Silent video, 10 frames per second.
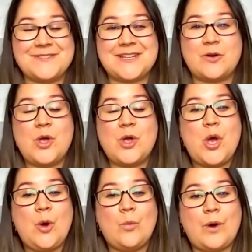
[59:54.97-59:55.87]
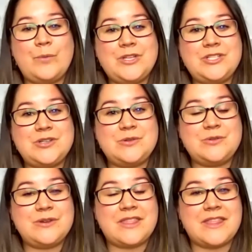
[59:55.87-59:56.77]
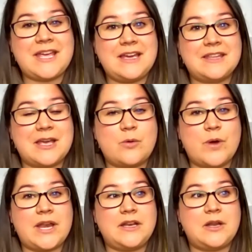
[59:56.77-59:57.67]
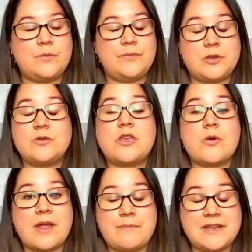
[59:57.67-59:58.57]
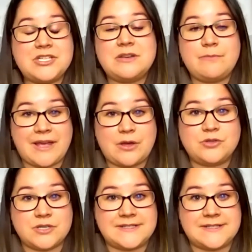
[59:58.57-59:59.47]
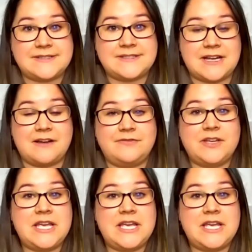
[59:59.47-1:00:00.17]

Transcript: So, what would you think like when you you had mentioned boundaries and stuff,